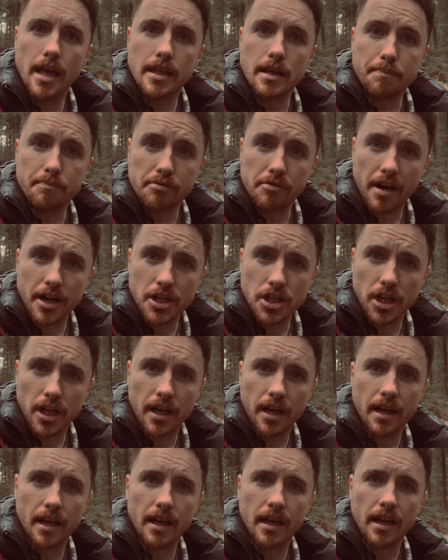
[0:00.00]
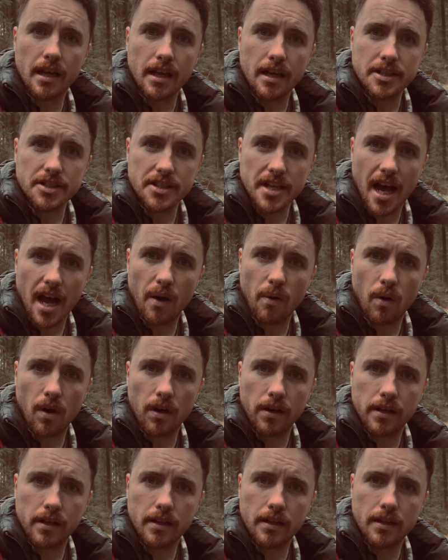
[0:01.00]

The pressure is now on.